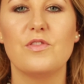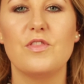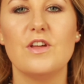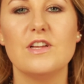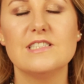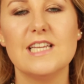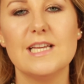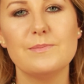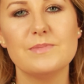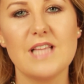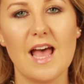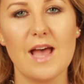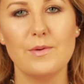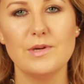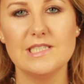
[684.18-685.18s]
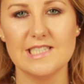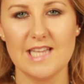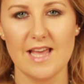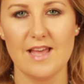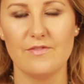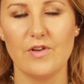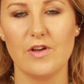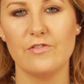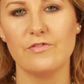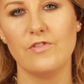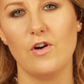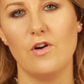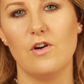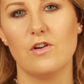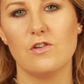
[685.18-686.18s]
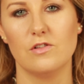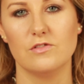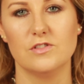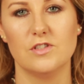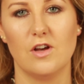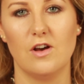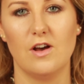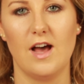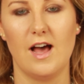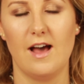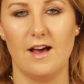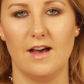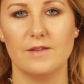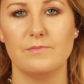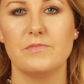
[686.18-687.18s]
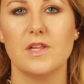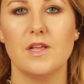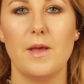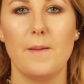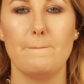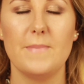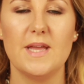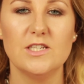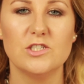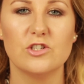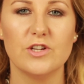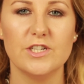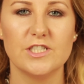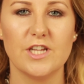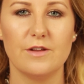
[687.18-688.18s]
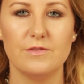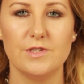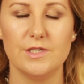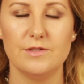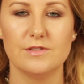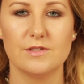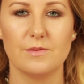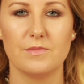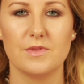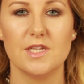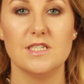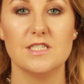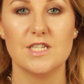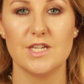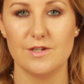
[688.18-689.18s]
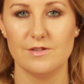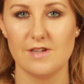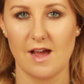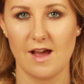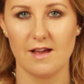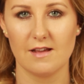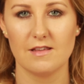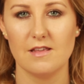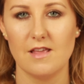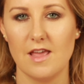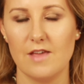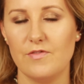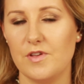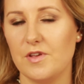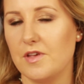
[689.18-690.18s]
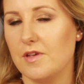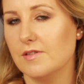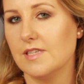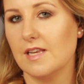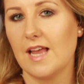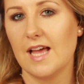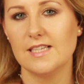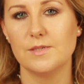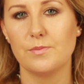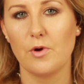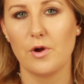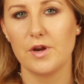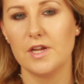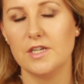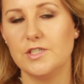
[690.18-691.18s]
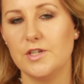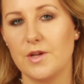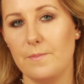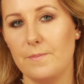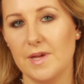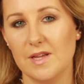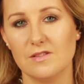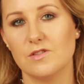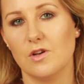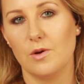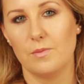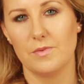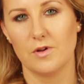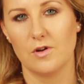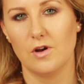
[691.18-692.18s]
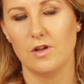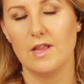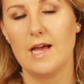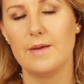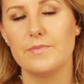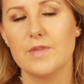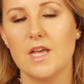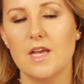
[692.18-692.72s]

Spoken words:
The tips I would give for contour are: make sure you don't use something too dark. If you use a lighter product, you can build up the colour.